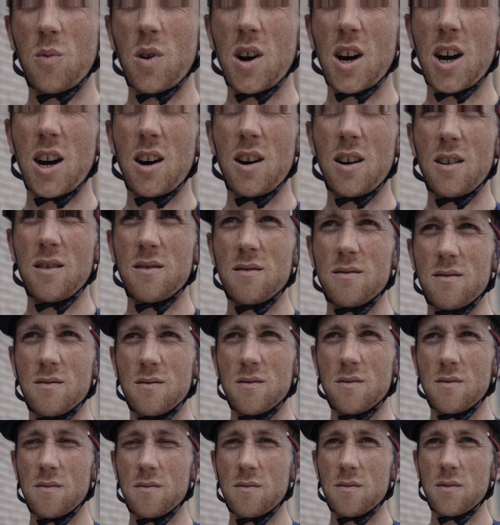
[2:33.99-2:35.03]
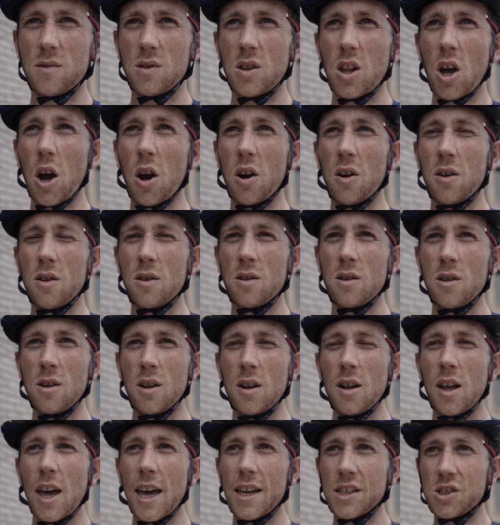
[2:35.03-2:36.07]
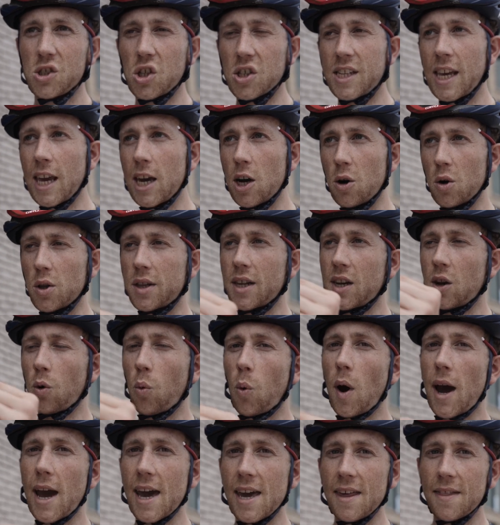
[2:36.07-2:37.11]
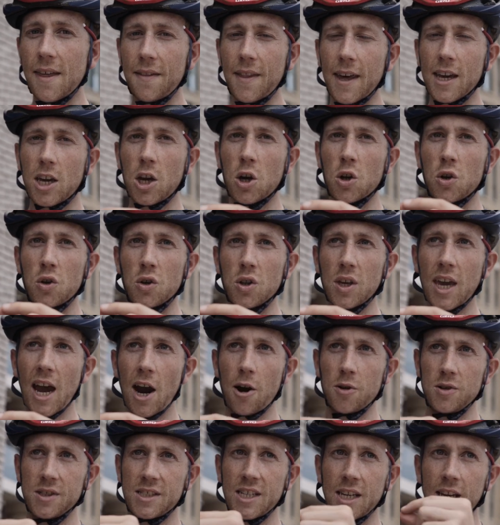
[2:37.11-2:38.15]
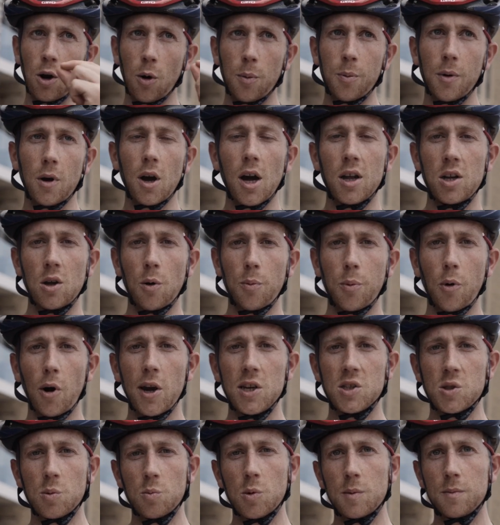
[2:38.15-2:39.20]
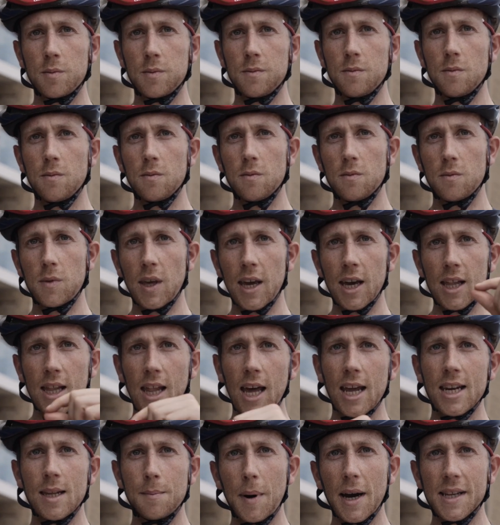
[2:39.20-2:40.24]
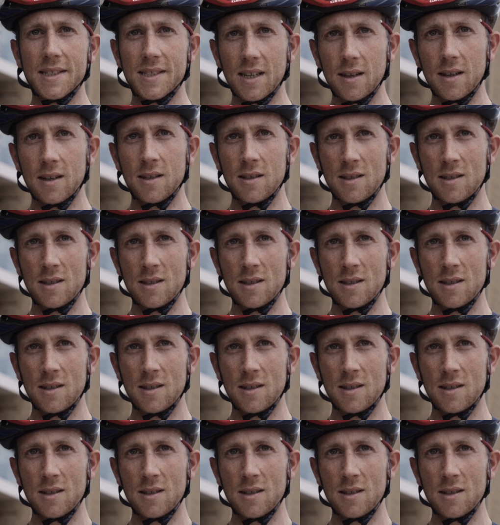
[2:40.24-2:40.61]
Well, no. It's just healed in a way that they couldn't guarantee an operation would heal it any better.